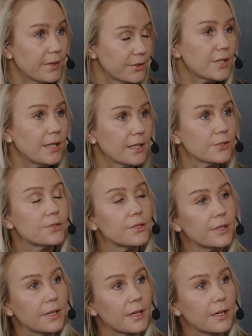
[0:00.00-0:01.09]
challenge
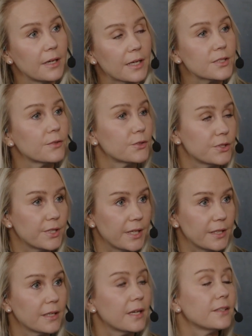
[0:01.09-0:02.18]
as of
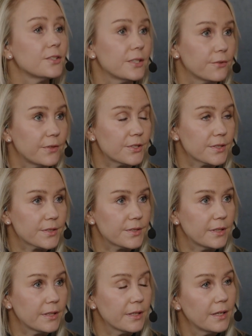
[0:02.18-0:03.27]
today, energy
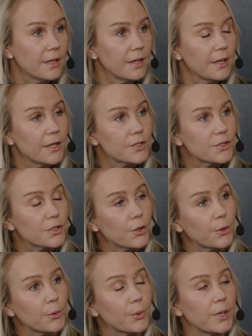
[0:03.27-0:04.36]
efficiency.
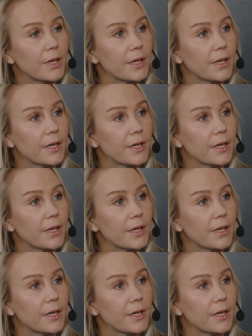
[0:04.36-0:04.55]
So